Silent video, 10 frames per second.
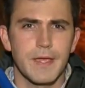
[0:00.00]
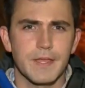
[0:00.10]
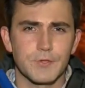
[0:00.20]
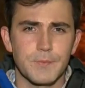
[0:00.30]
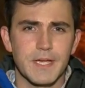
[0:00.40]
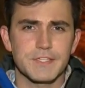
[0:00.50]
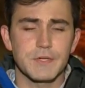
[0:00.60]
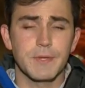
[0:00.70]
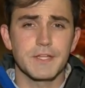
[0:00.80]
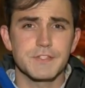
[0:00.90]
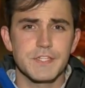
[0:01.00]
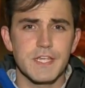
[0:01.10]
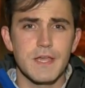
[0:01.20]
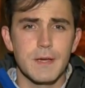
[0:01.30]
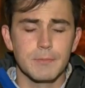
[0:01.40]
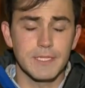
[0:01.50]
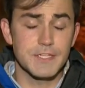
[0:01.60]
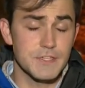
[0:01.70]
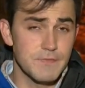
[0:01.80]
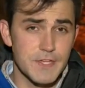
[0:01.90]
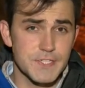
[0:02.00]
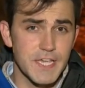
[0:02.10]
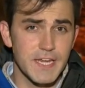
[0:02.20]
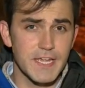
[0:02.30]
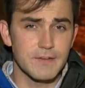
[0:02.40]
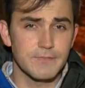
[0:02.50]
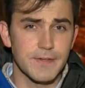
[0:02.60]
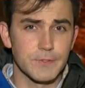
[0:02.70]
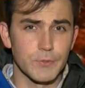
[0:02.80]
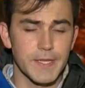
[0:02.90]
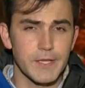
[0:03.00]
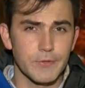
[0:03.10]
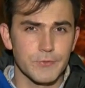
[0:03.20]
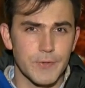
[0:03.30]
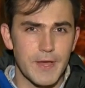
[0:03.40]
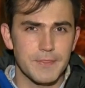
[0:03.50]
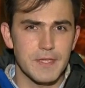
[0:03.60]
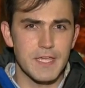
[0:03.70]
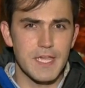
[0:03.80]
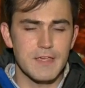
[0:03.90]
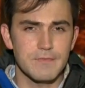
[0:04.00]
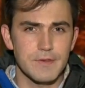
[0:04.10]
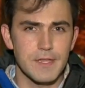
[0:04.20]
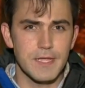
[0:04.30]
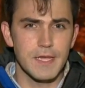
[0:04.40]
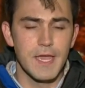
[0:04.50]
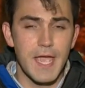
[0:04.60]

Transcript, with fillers: Hey there, Max. Yeah, we could see police investigating in Federal Hill throughout the evening,